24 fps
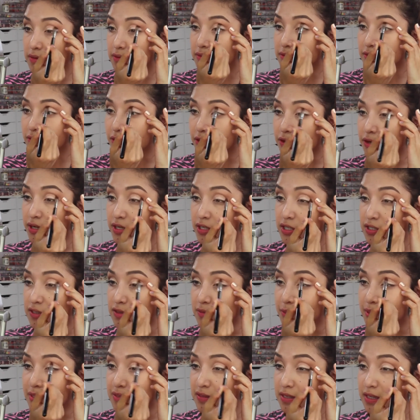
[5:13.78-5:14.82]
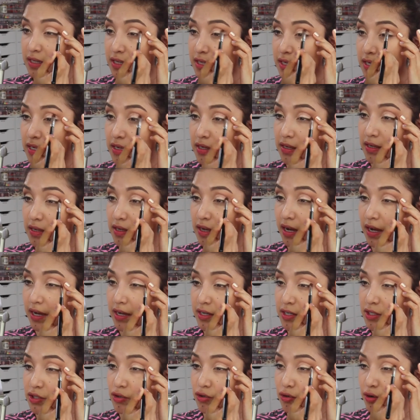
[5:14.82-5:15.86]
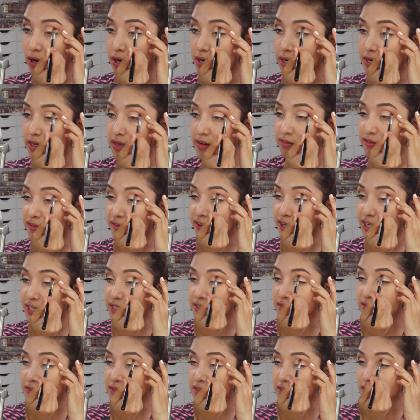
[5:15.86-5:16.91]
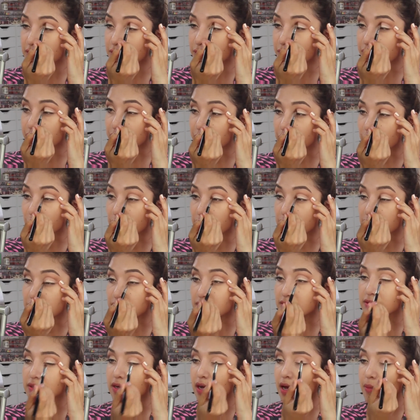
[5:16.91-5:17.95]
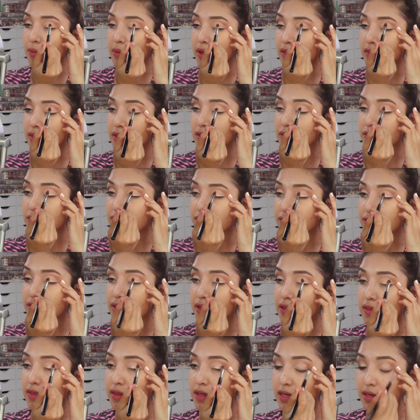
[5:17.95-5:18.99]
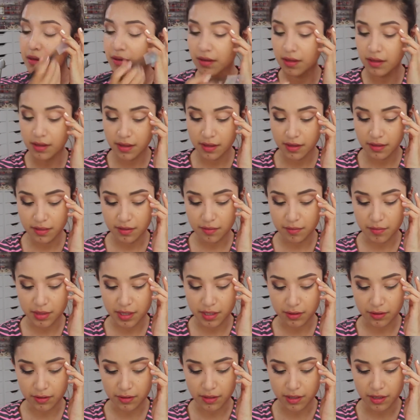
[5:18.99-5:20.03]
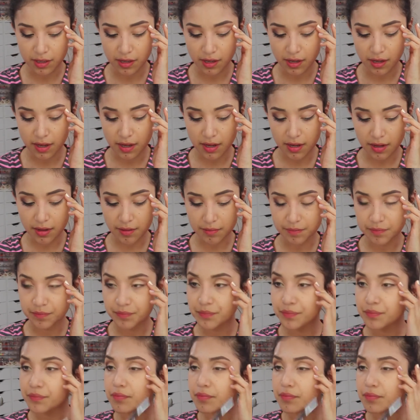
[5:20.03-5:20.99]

So you can just basically kind of draw it in first where you want it to stop, and then you fill in the middle. And